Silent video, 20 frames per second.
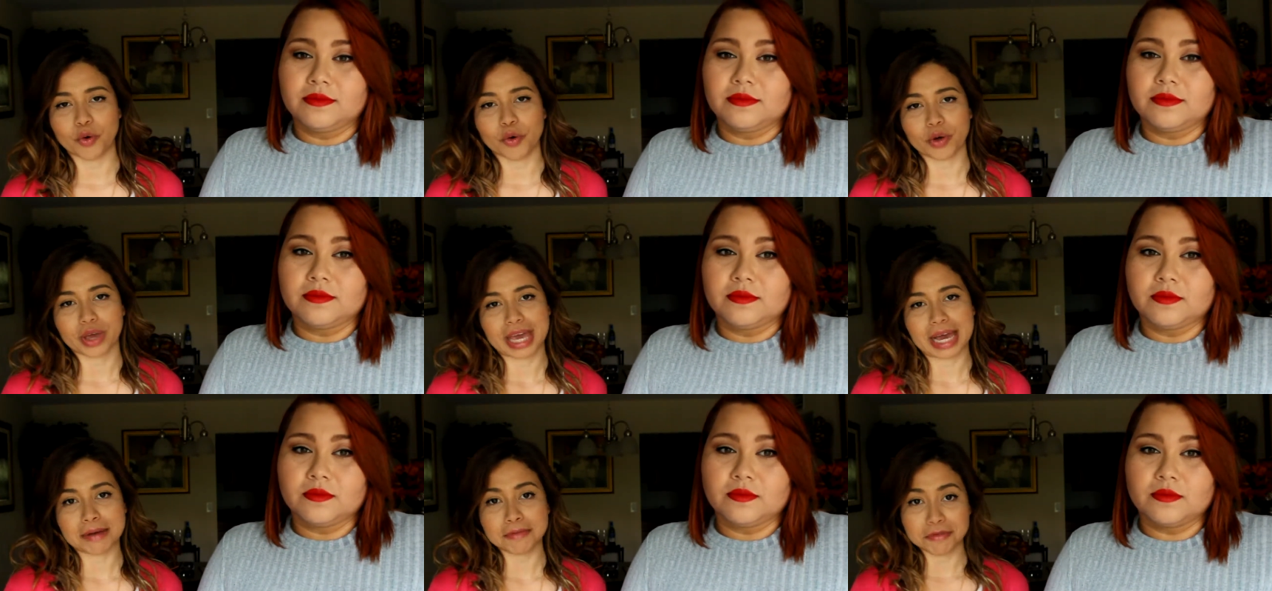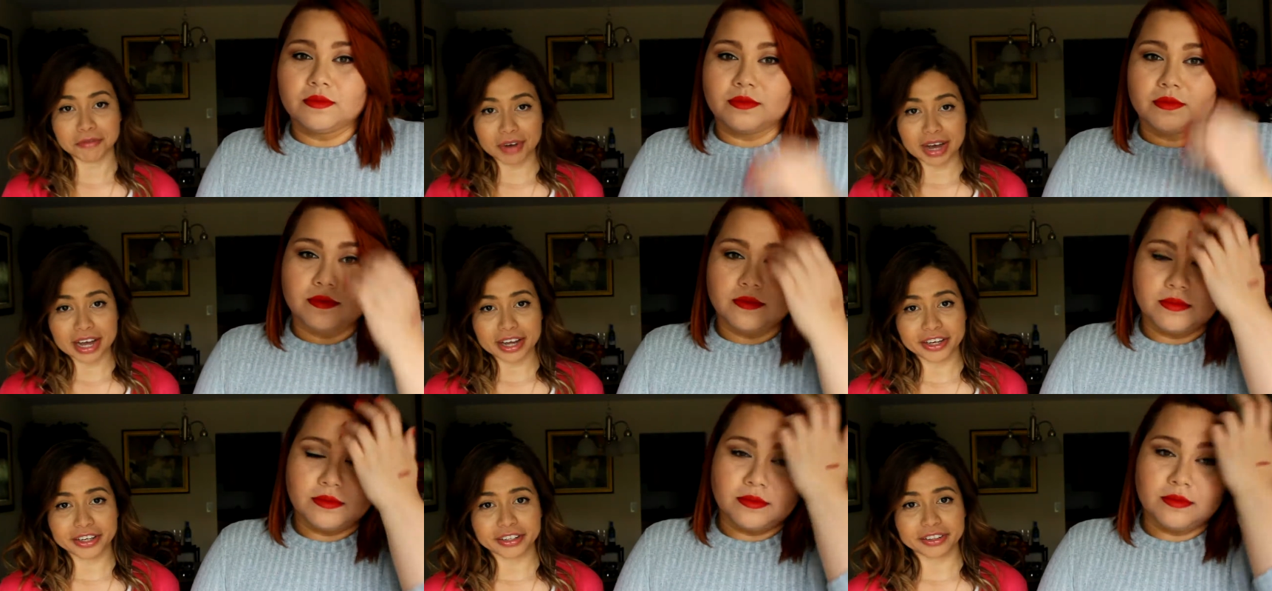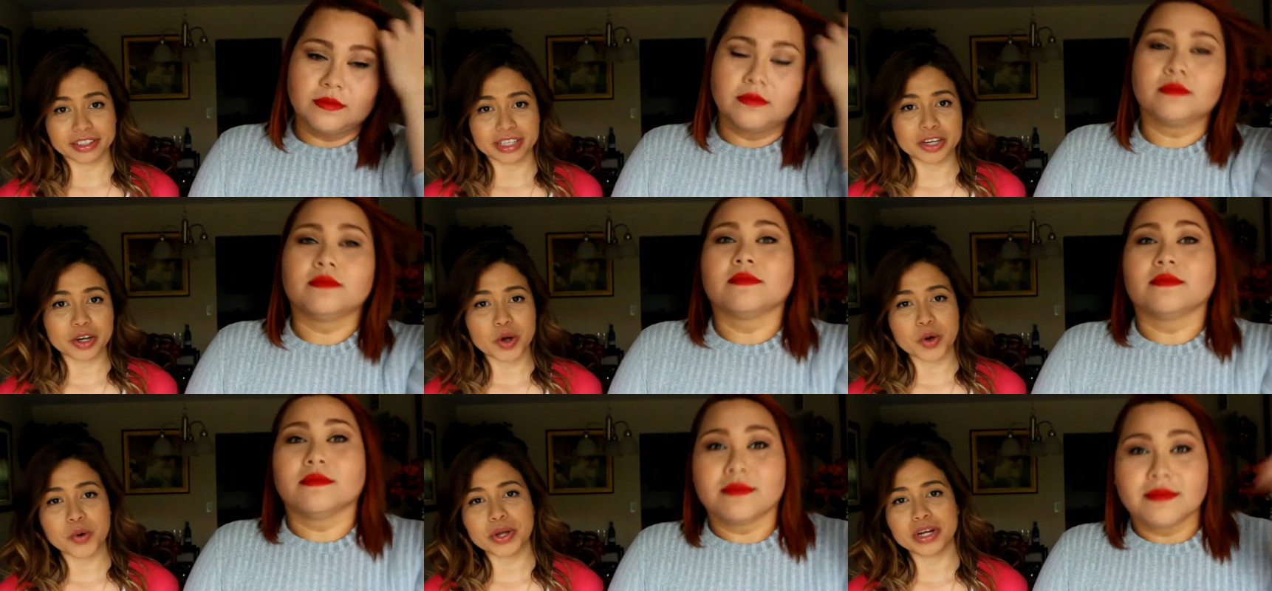Speaker 1: a whole campfire
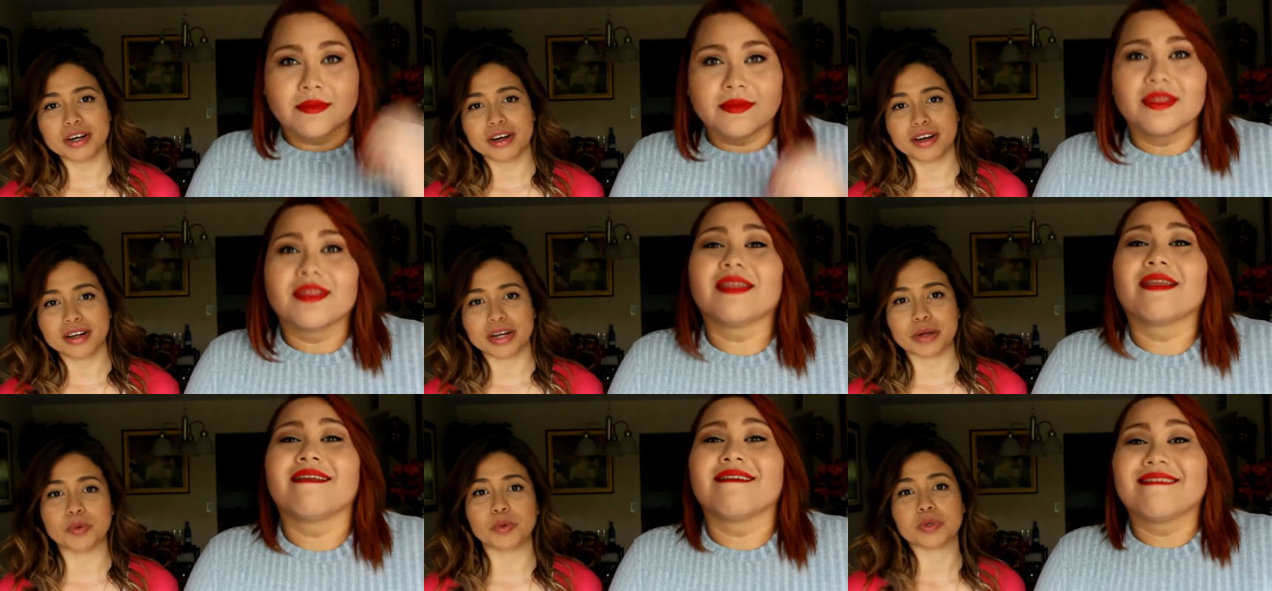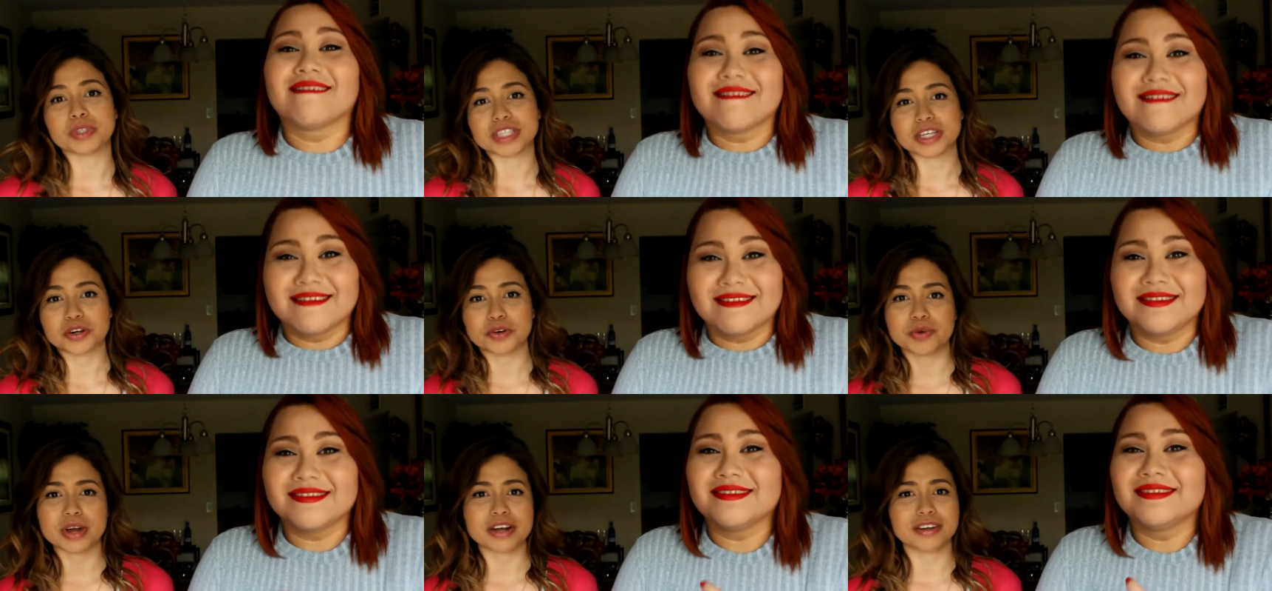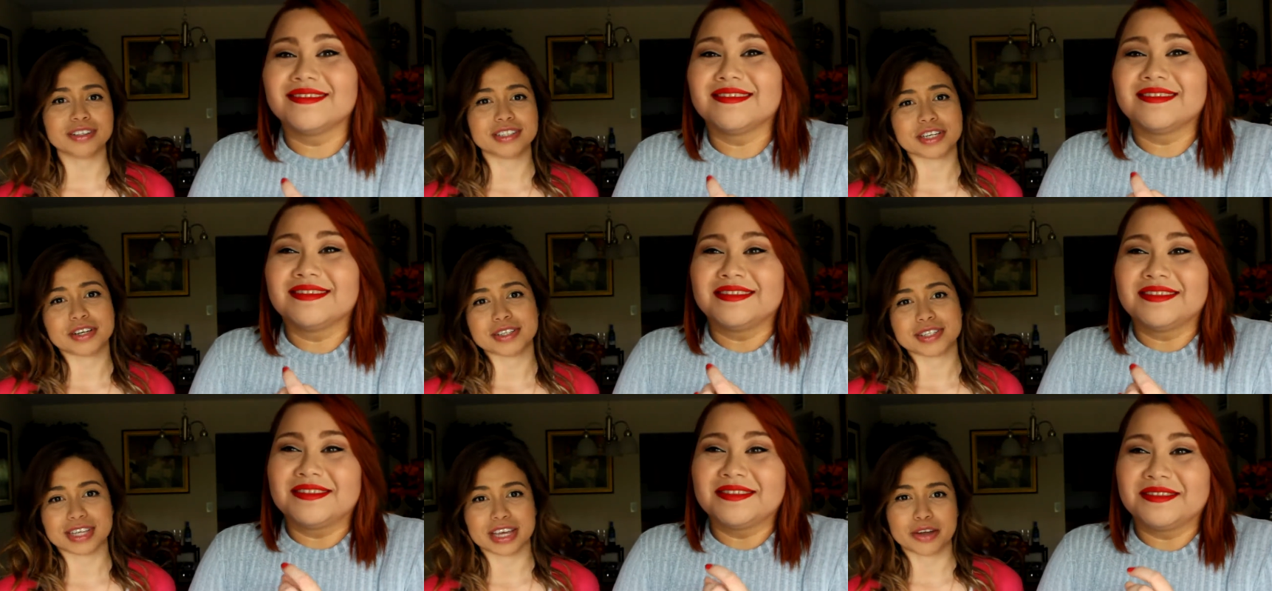thing going on and we'll sit around and
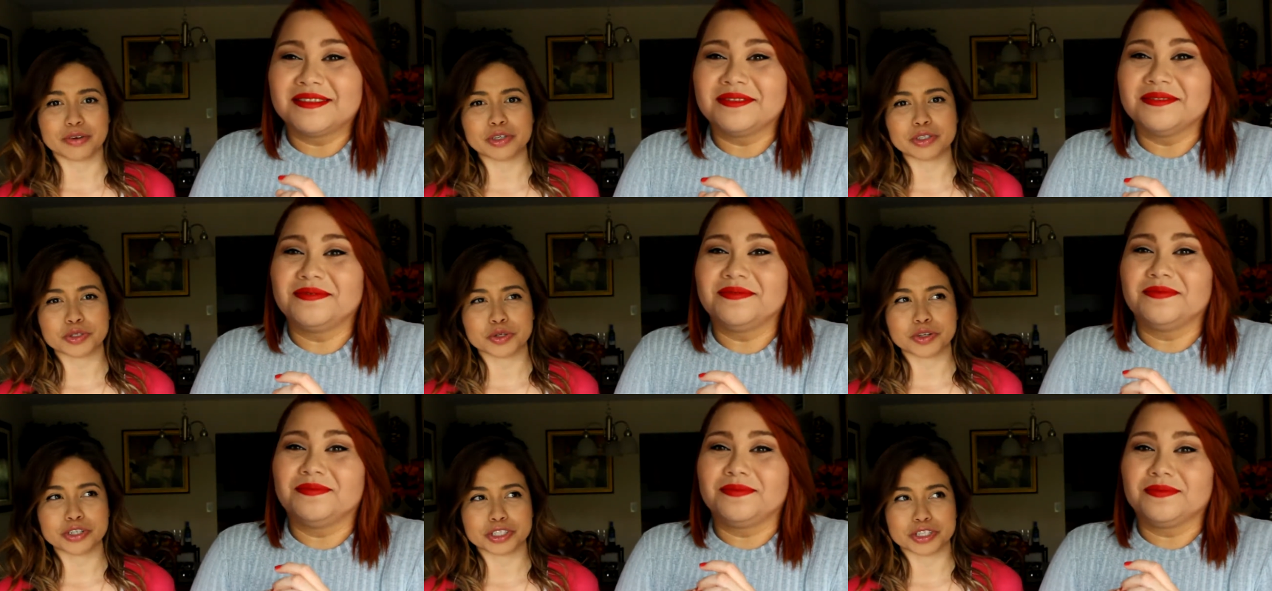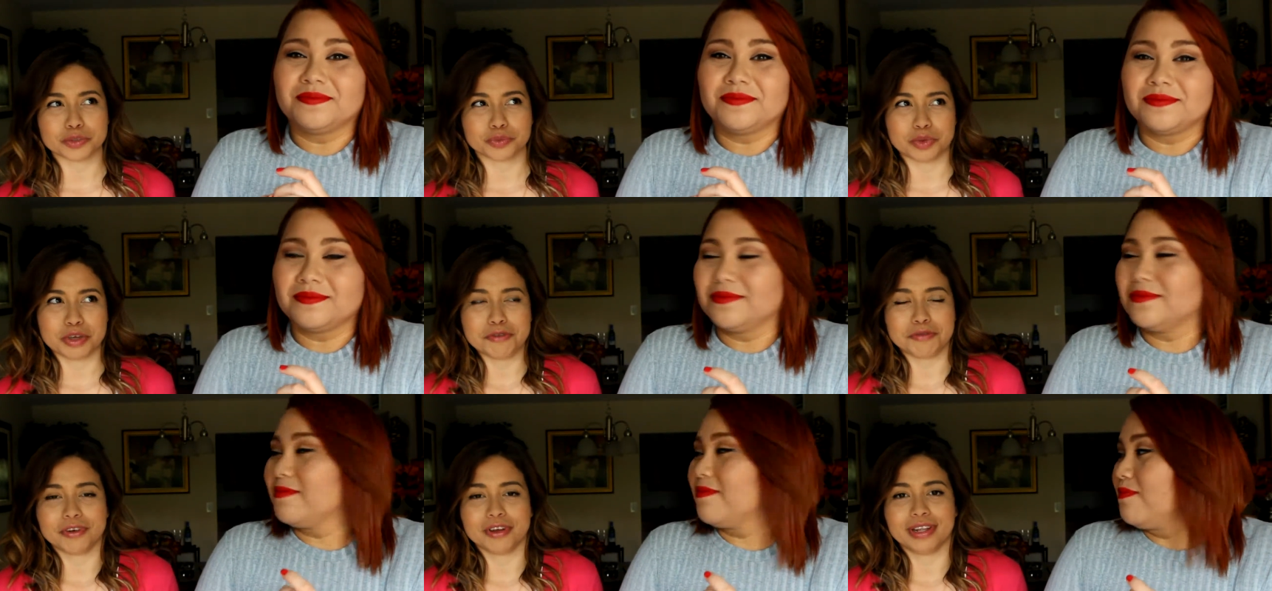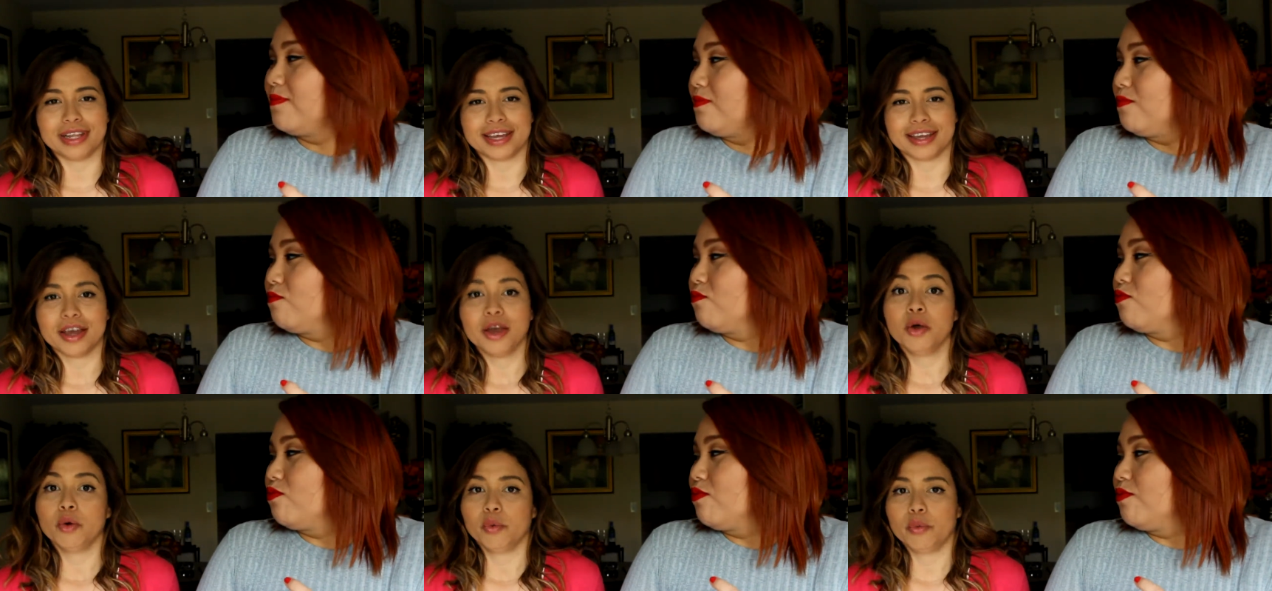tell scary stories because we felt
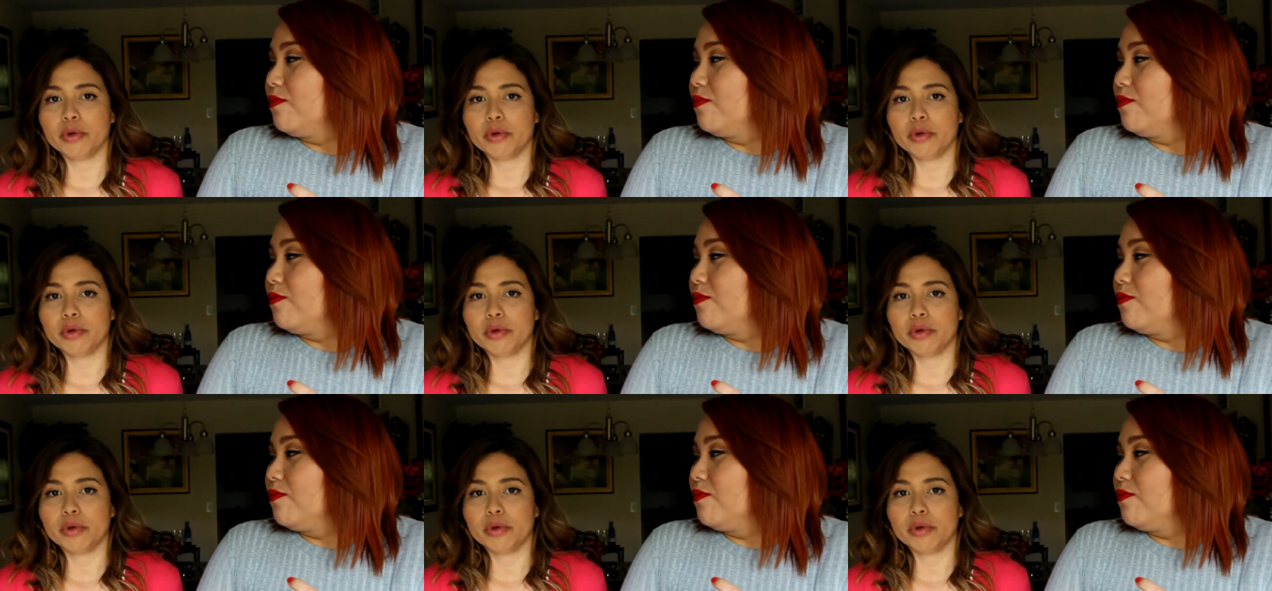like